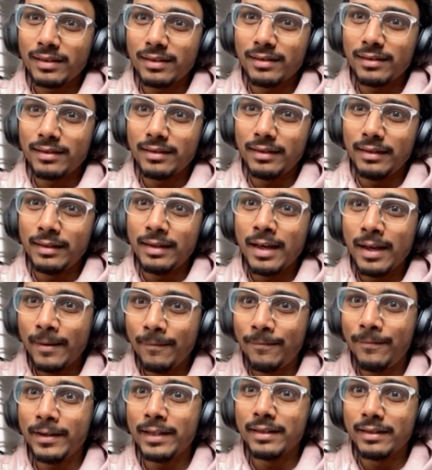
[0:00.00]

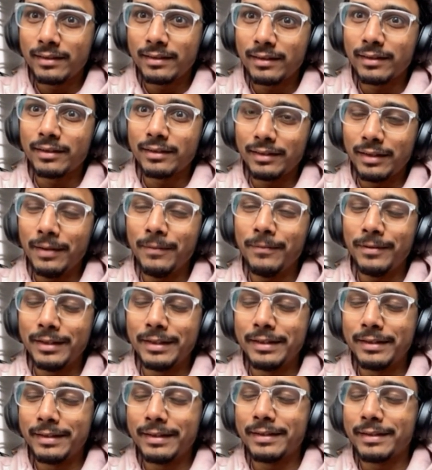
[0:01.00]

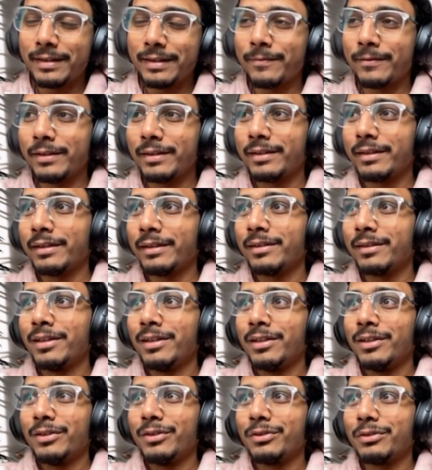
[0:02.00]
Definitely.
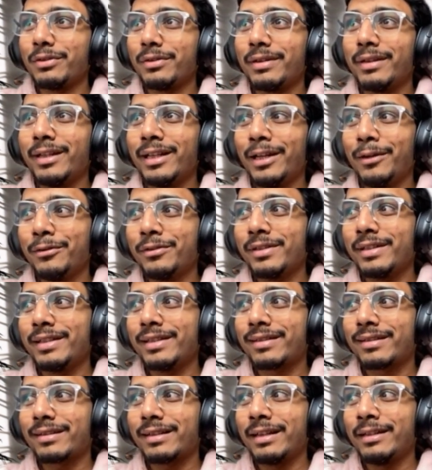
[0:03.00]
So Dalhousie
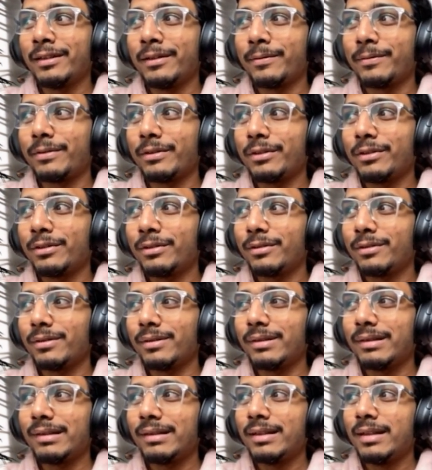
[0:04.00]
is kind of, you
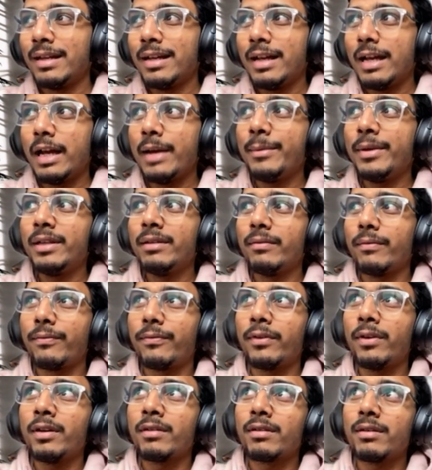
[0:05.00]
know, I mean,
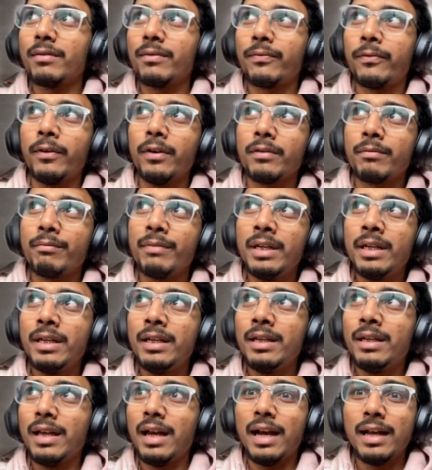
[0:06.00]
for
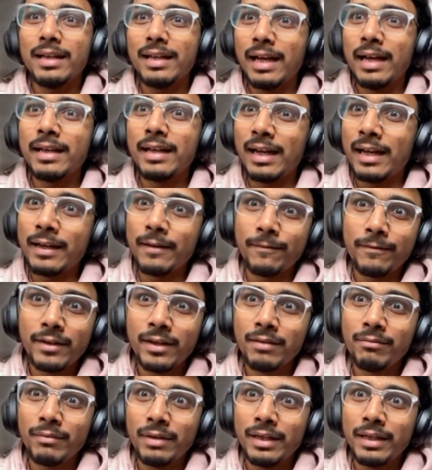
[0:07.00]
me, I have
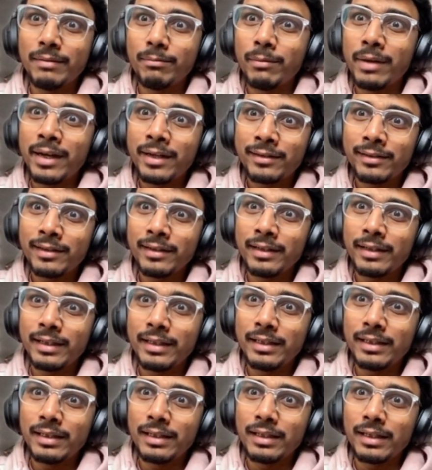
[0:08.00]
done my bachelor
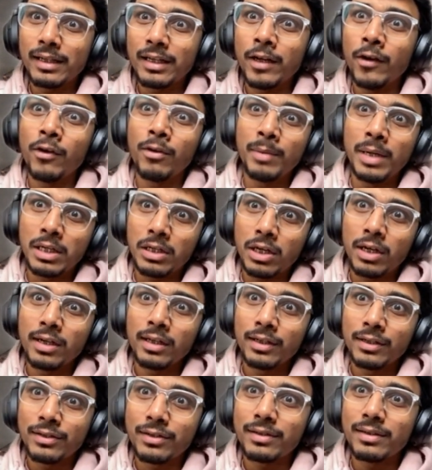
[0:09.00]
in the government
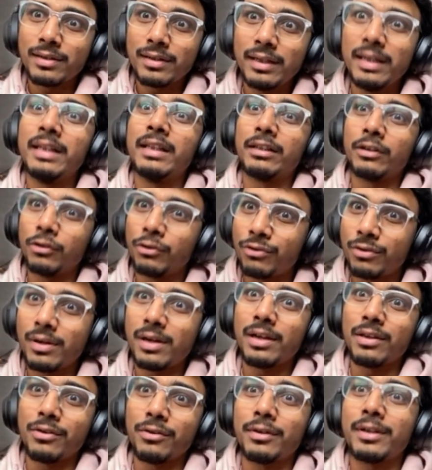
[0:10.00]
college in
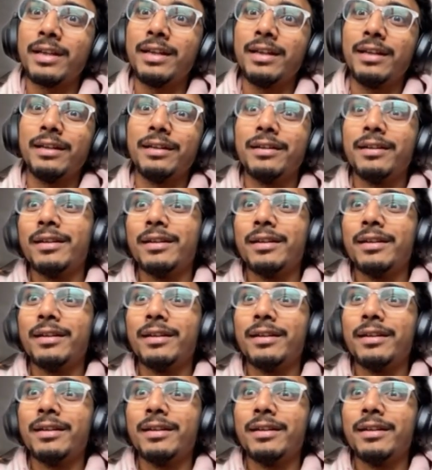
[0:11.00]
Gujarat, okay?